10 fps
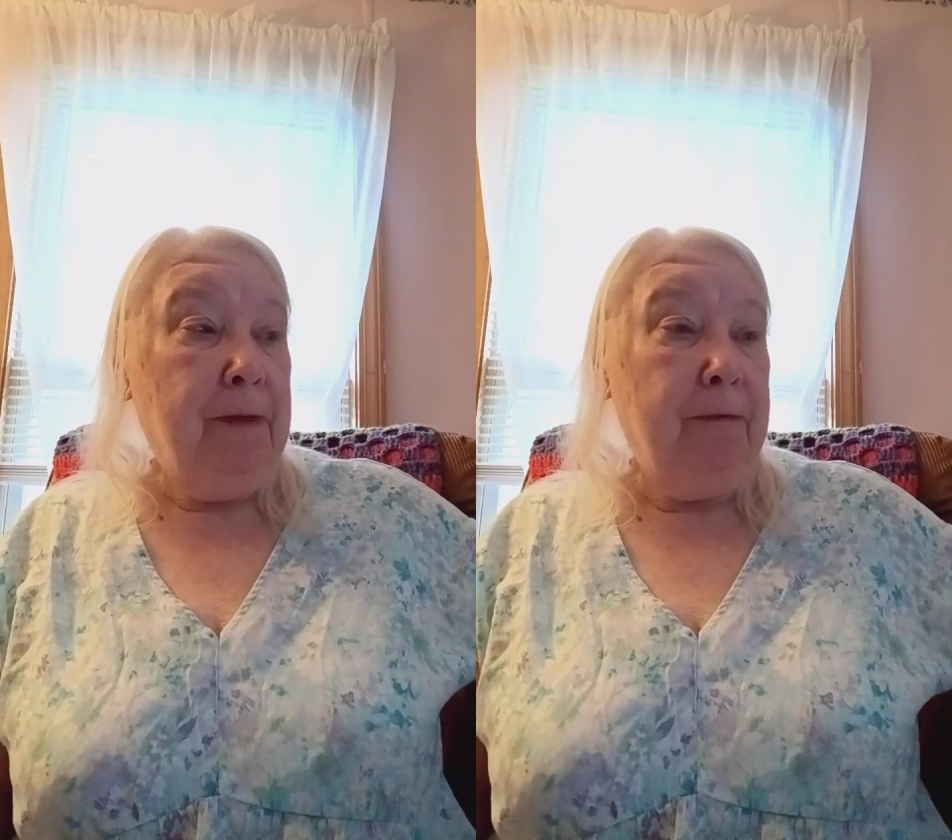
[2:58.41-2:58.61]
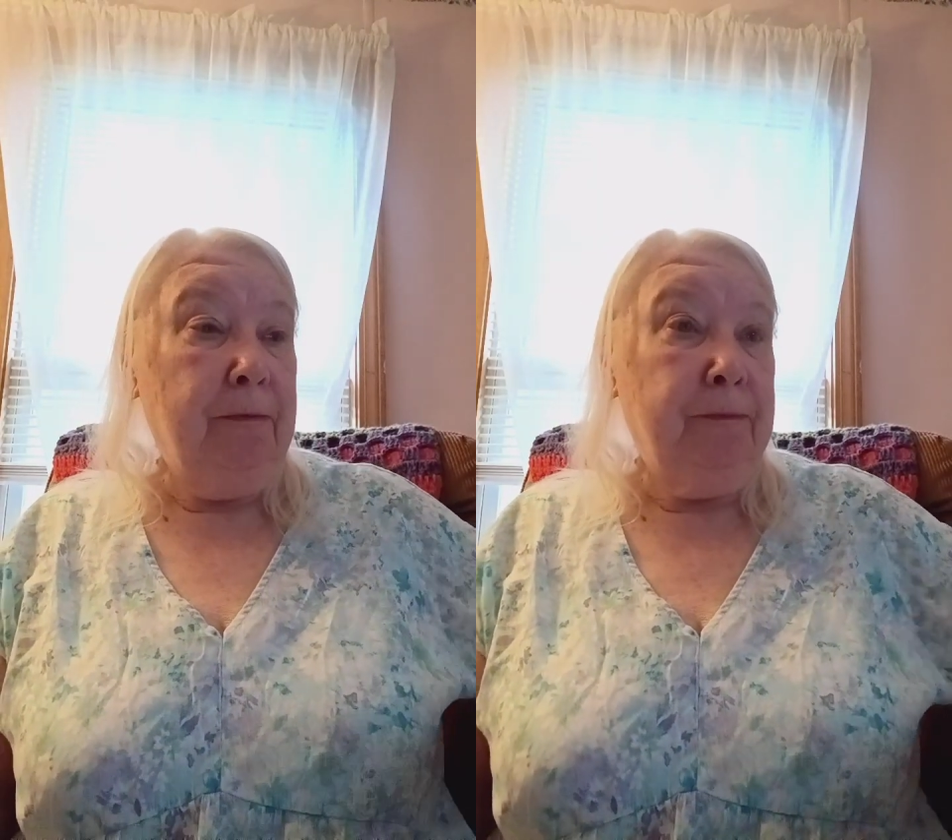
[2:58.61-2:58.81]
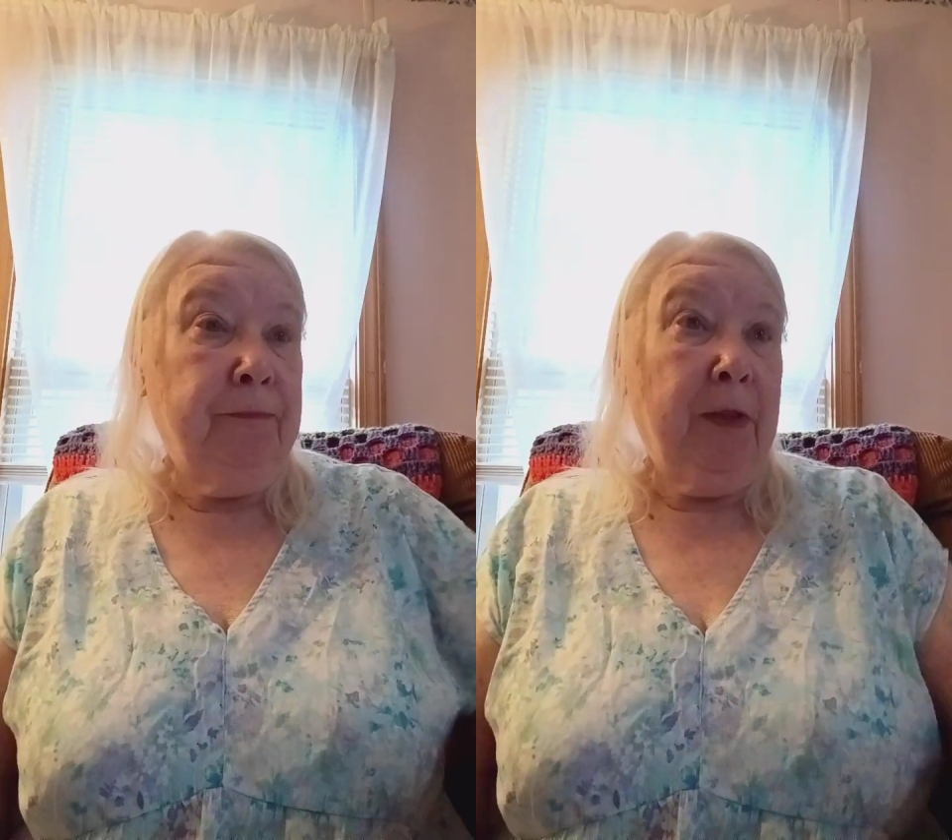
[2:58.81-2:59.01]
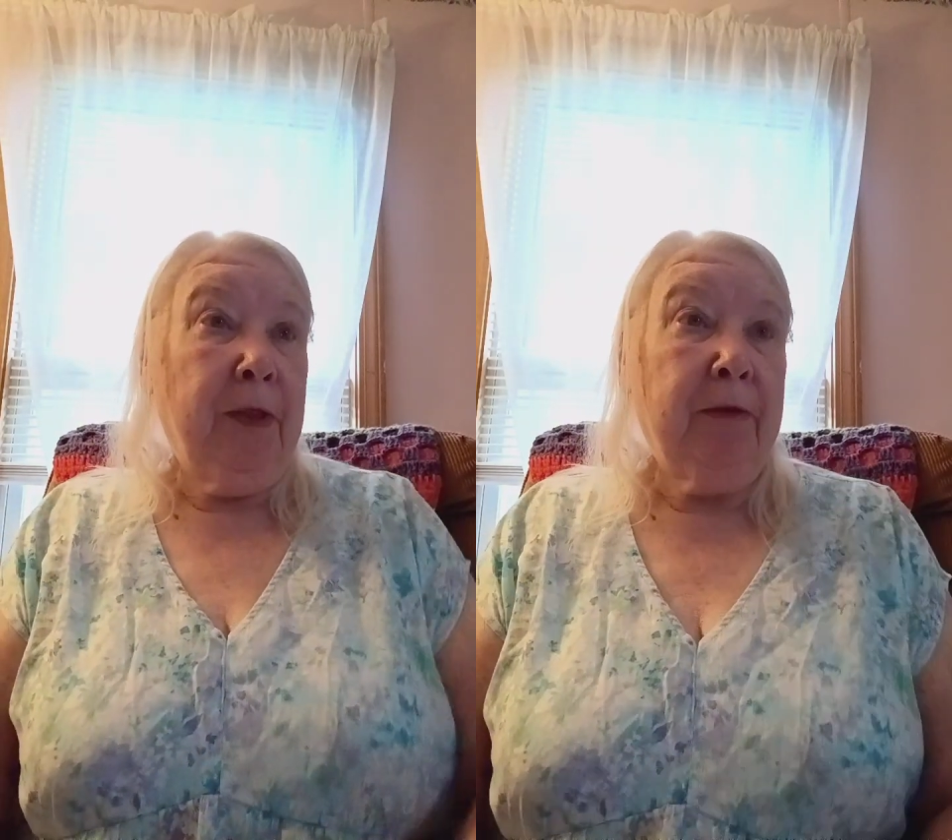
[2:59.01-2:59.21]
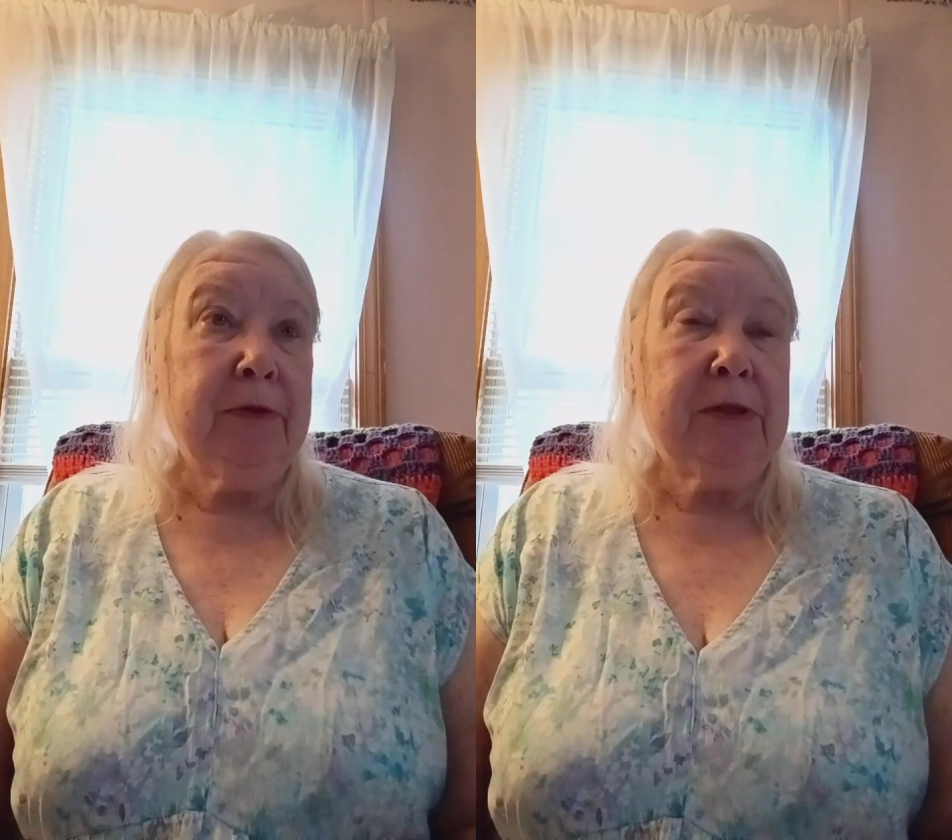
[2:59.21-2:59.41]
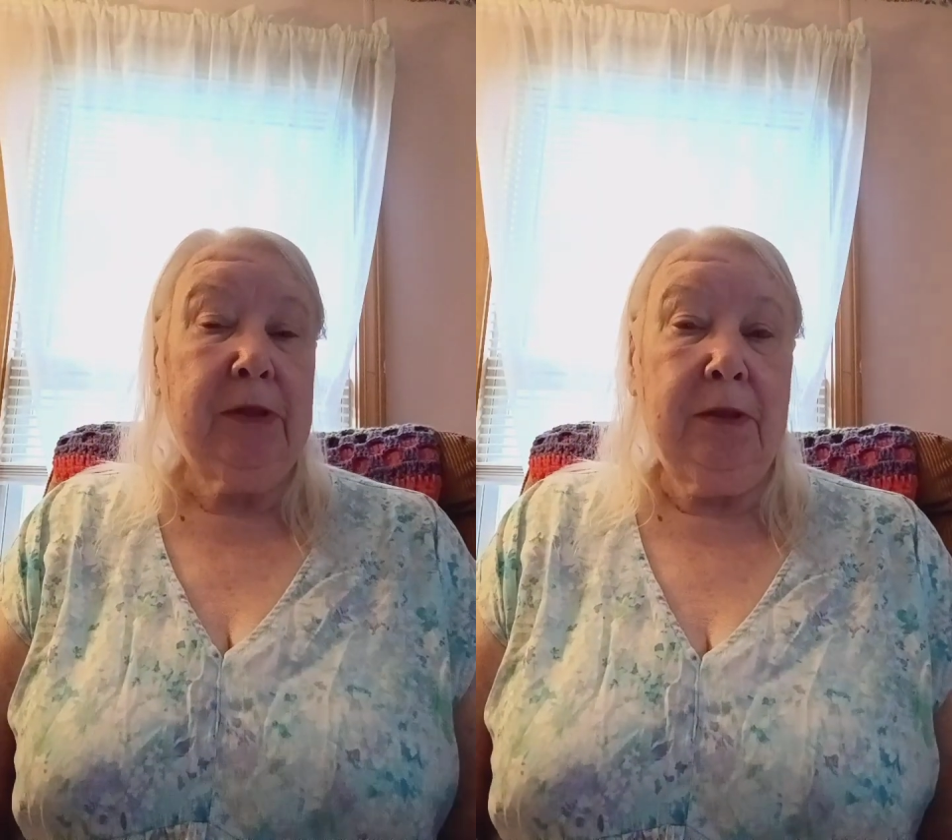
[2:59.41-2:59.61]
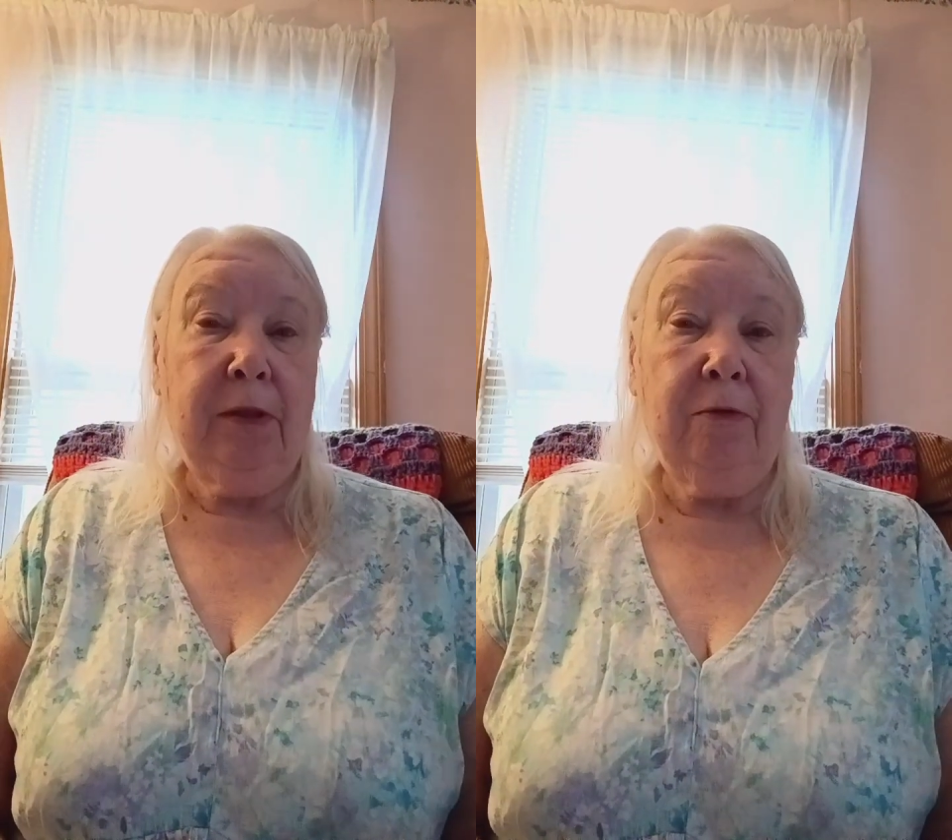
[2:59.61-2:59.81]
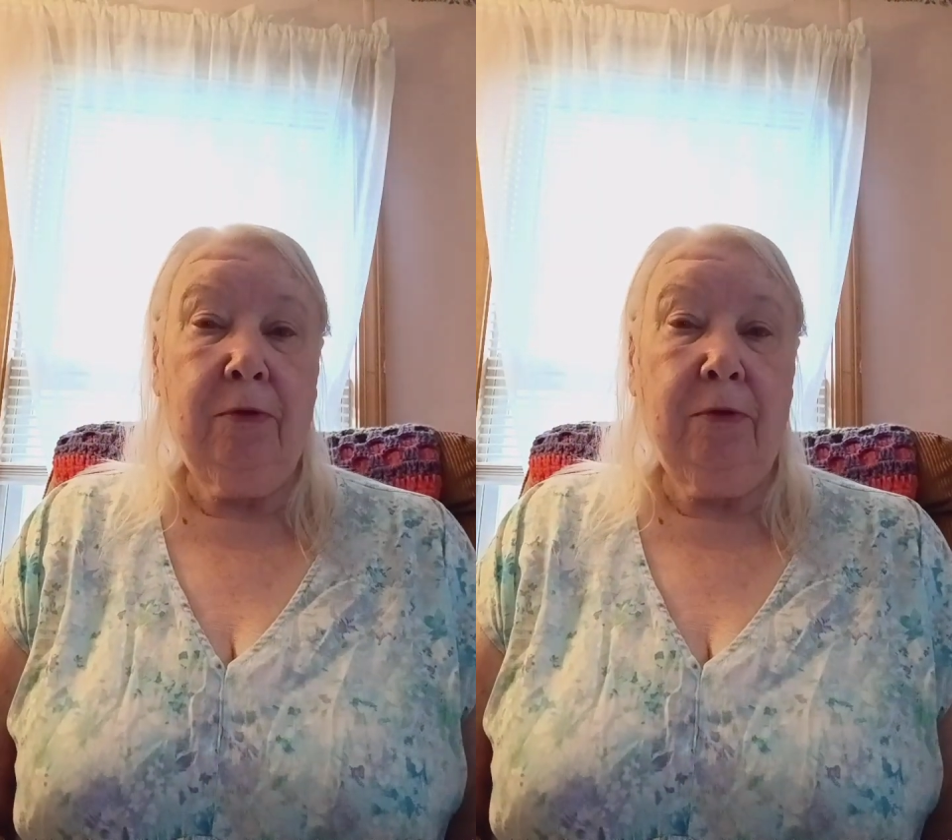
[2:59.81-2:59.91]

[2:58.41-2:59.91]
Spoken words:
And I was sitting here